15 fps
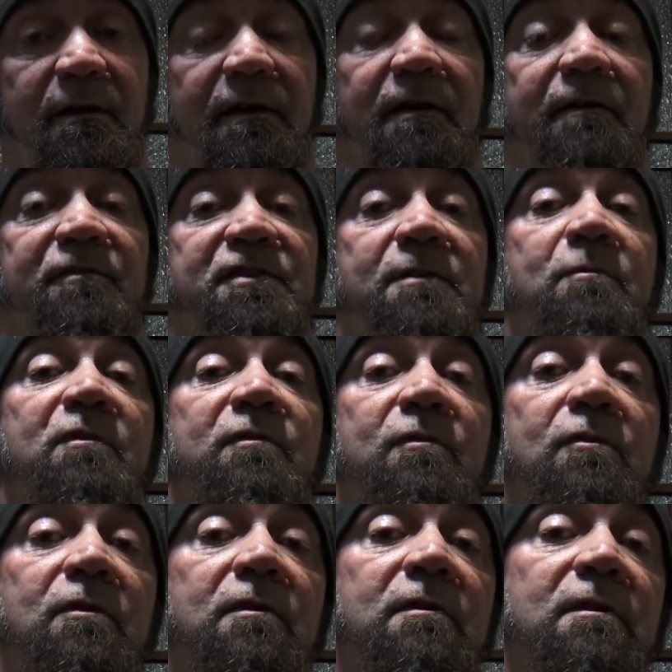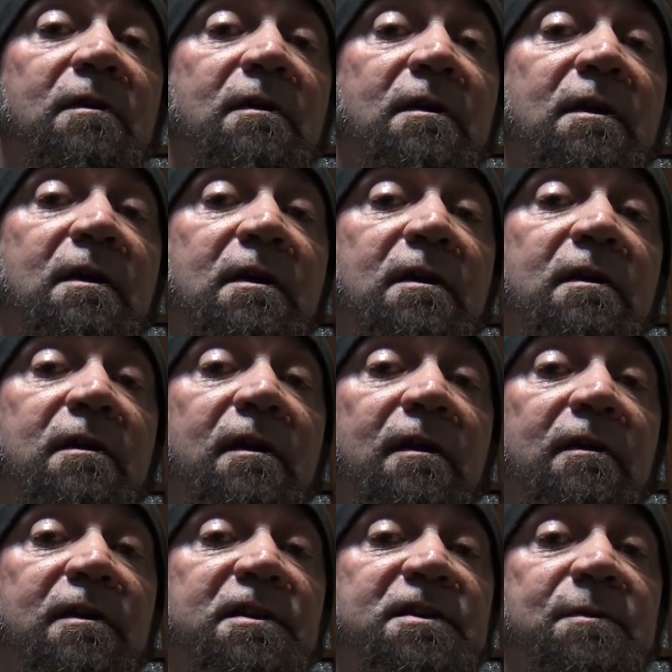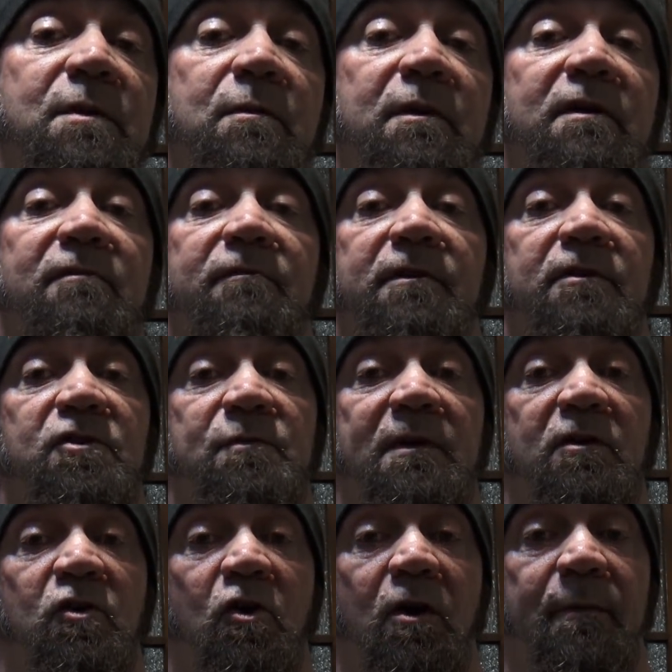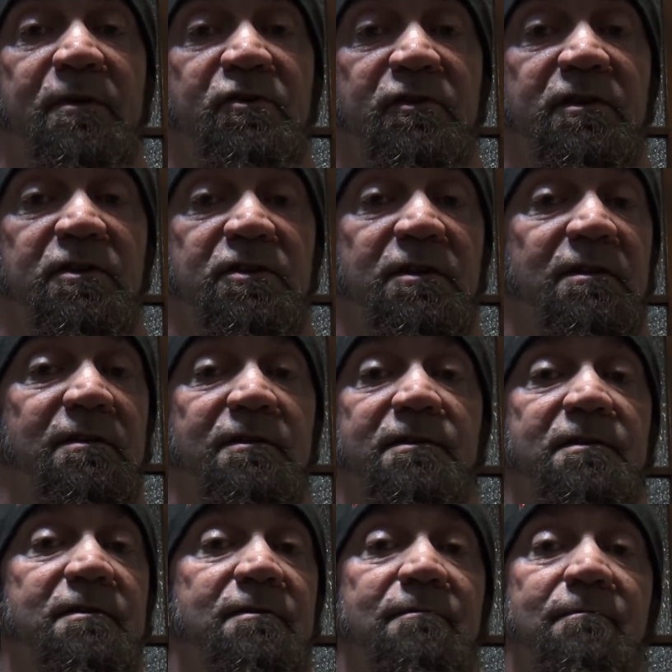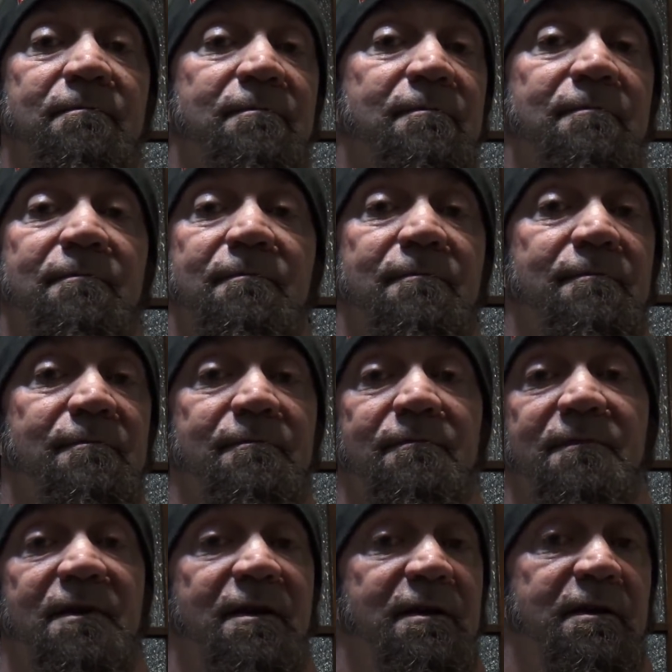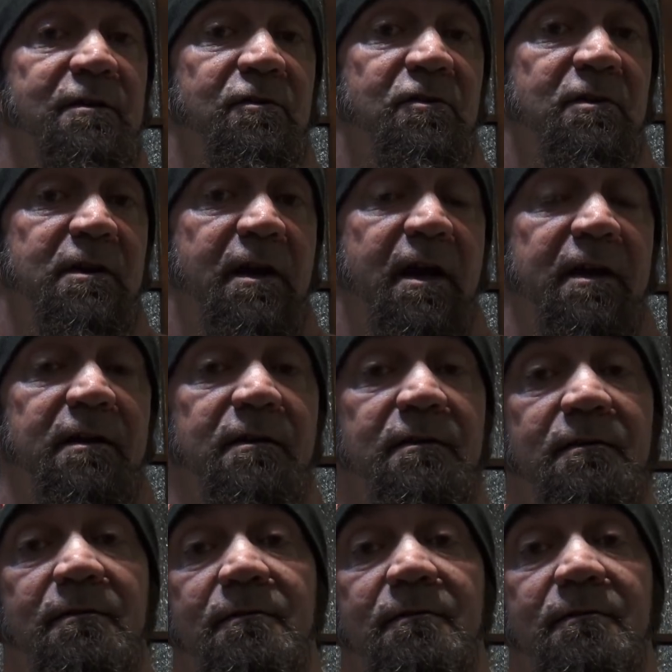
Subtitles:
Like I've said before, you're not going to see me making videos about carpentry and shit because I ain't no good at it.